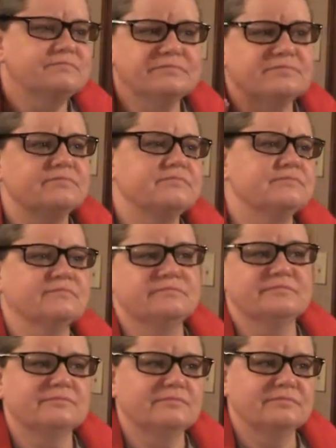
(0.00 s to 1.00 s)

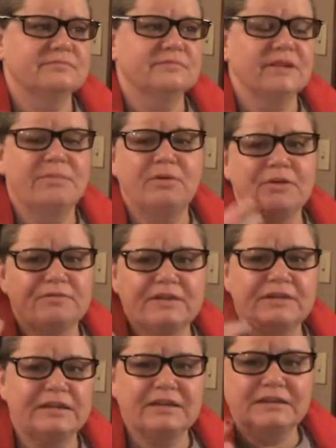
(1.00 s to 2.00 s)
the
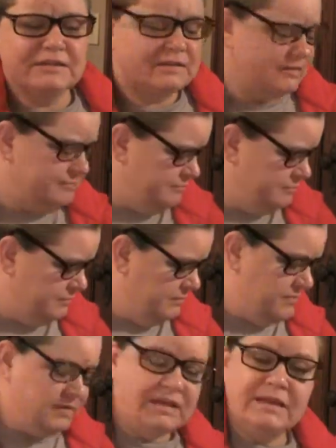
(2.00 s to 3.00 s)
perfect thing to
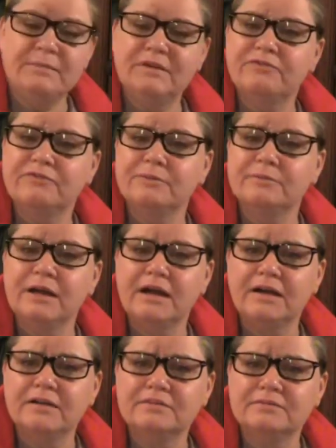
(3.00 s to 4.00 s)
keep me from uh,